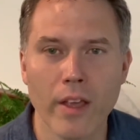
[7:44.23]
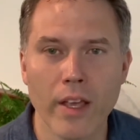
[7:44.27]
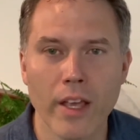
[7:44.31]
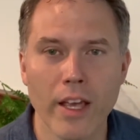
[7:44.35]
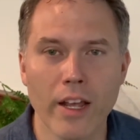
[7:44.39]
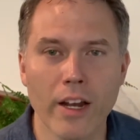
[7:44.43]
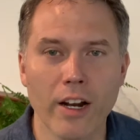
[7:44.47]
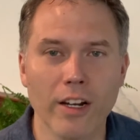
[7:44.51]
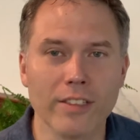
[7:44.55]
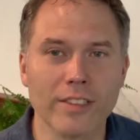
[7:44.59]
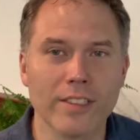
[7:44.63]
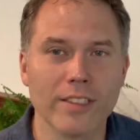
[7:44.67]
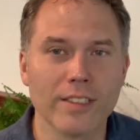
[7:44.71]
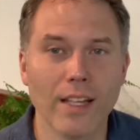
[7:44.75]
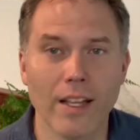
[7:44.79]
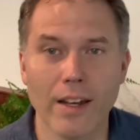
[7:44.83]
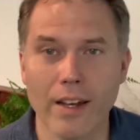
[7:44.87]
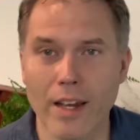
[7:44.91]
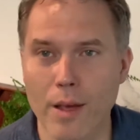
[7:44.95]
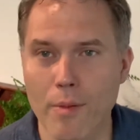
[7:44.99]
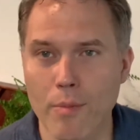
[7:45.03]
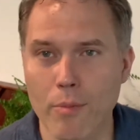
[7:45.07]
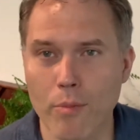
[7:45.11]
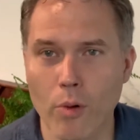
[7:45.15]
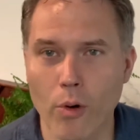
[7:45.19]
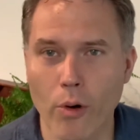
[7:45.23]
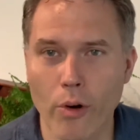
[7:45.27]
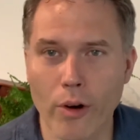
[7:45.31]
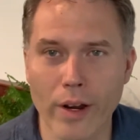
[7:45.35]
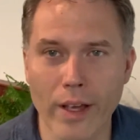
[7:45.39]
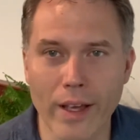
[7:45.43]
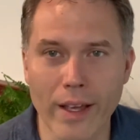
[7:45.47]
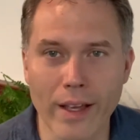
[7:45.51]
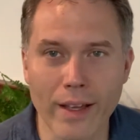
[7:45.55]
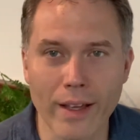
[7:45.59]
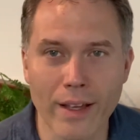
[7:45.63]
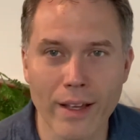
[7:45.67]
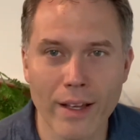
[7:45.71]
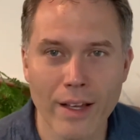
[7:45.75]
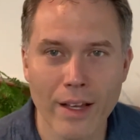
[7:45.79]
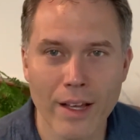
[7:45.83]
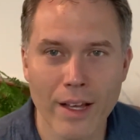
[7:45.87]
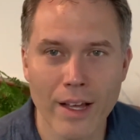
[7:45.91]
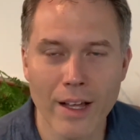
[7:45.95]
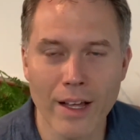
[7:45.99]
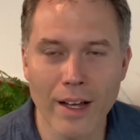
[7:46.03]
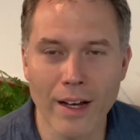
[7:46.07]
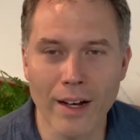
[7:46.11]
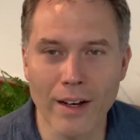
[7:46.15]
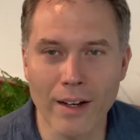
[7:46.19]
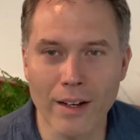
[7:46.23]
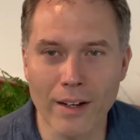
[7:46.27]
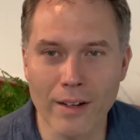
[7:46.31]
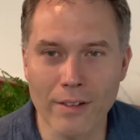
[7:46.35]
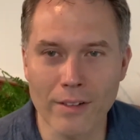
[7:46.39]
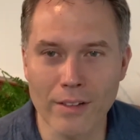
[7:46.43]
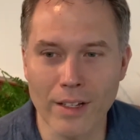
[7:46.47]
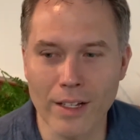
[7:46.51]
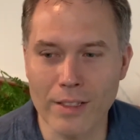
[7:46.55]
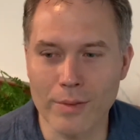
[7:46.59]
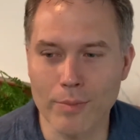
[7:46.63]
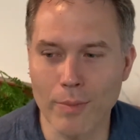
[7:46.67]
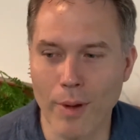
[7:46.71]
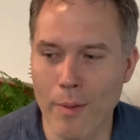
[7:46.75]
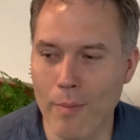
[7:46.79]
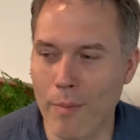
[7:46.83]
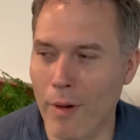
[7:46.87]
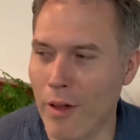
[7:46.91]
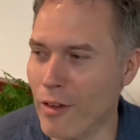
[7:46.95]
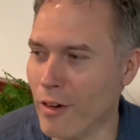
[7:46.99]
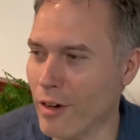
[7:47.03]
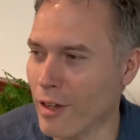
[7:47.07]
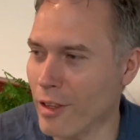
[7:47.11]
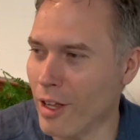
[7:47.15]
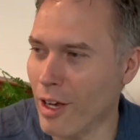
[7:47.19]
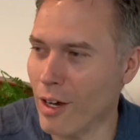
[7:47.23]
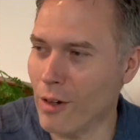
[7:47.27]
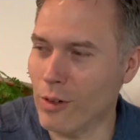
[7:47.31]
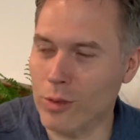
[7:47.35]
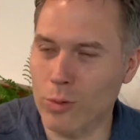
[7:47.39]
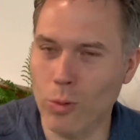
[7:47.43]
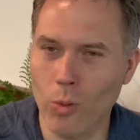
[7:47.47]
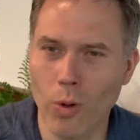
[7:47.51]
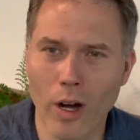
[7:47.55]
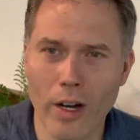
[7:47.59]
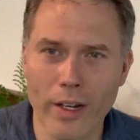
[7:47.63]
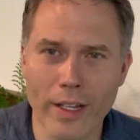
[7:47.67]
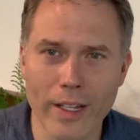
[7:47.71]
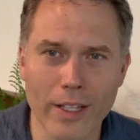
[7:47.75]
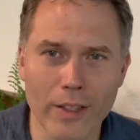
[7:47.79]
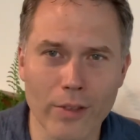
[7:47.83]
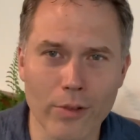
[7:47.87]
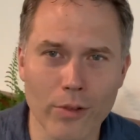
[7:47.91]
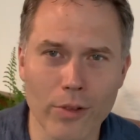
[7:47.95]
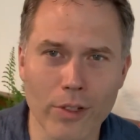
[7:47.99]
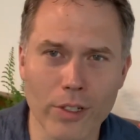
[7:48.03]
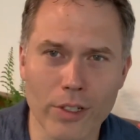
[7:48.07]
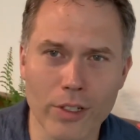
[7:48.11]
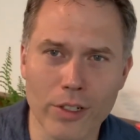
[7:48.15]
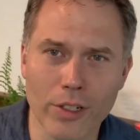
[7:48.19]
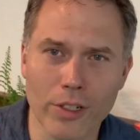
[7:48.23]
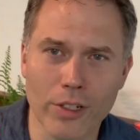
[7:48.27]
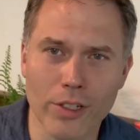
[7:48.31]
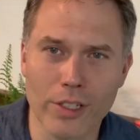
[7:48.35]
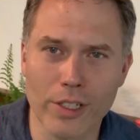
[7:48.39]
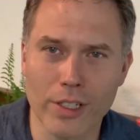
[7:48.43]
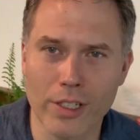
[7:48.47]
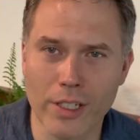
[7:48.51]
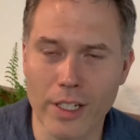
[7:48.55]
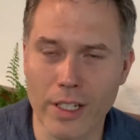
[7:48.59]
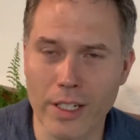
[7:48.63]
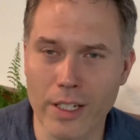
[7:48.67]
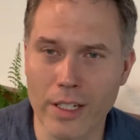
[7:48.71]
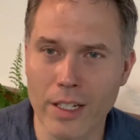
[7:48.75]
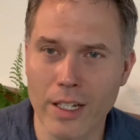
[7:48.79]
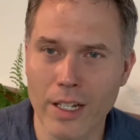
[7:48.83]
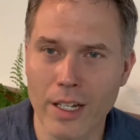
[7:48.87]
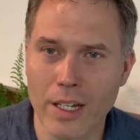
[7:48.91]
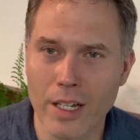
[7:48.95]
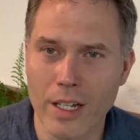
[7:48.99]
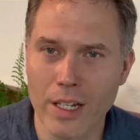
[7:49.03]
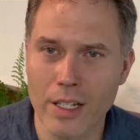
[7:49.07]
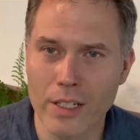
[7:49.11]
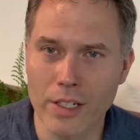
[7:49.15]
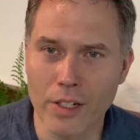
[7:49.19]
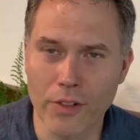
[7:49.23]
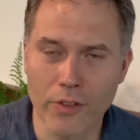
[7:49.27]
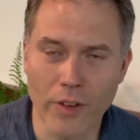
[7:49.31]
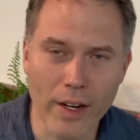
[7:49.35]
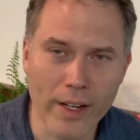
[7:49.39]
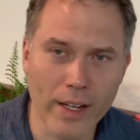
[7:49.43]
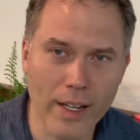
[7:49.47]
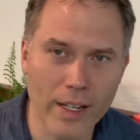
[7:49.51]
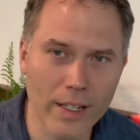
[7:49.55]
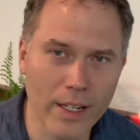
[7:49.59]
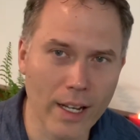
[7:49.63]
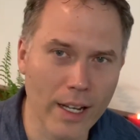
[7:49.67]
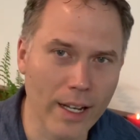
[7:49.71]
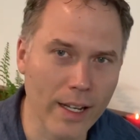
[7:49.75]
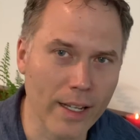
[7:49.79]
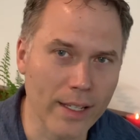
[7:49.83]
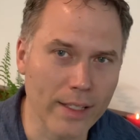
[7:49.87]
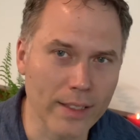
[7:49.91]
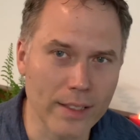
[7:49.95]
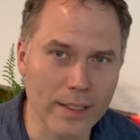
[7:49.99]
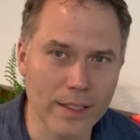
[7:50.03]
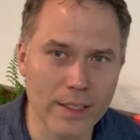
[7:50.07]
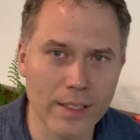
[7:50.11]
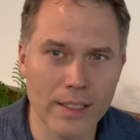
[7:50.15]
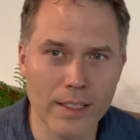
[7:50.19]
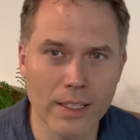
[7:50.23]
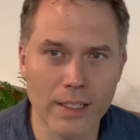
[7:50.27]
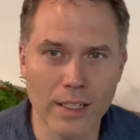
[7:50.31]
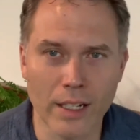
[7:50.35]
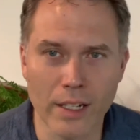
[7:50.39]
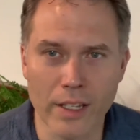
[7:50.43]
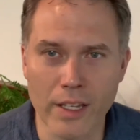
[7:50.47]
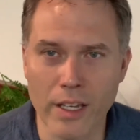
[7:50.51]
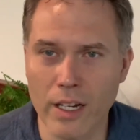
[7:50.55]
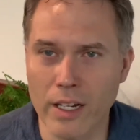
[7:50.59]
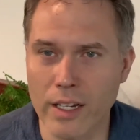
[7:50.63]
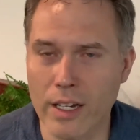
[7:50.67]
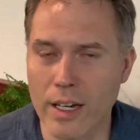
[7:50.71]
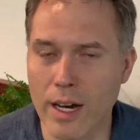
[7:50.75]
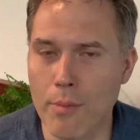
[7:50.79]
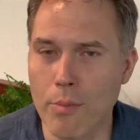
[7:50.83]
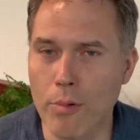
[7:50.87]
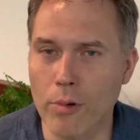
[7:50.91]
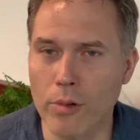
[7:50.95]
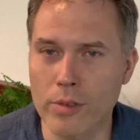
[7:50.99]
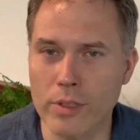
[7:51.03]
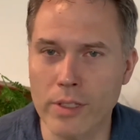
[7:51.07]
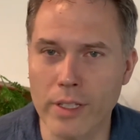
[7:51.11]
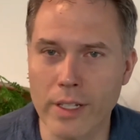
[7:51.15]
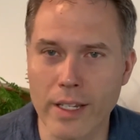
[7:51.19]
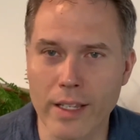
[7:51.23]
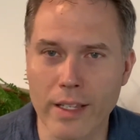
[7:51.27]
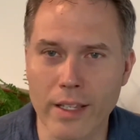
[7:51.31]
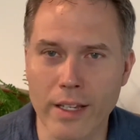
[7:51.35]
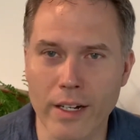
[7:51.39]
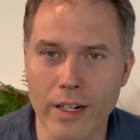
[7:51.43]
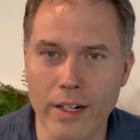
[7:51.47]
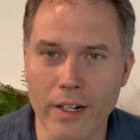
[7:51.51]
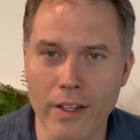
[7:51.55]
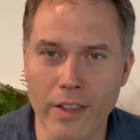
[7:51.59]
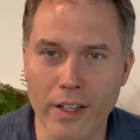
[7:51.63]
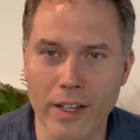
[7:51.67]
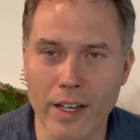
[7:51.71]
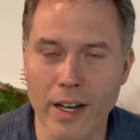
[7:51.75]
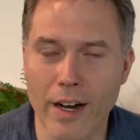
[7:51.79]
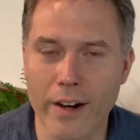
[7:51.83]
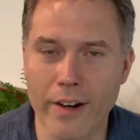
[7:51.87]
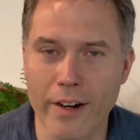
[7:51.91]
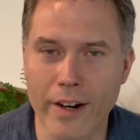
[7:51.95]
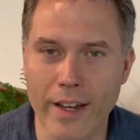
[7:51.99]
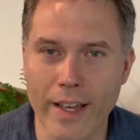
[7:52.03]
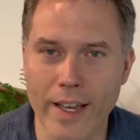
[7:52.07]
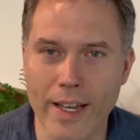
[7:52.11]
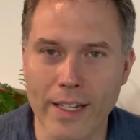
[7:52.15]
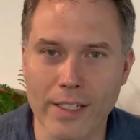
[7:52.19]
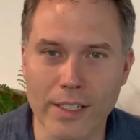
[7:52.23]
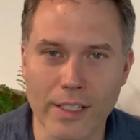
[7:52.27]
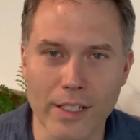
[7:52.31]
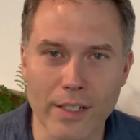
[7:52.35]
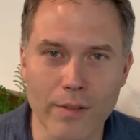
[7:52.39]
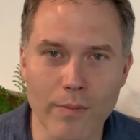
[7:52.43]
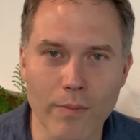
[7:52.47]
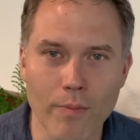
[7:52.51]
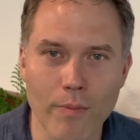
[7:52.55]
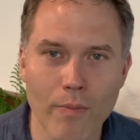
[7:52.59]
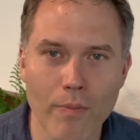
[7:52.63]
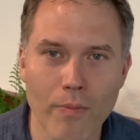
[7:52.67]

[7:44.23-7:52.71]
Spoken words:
And on Sunday morning, as my mother-in-law was walking through the church, she recognized a young couple sitting there in the congregation.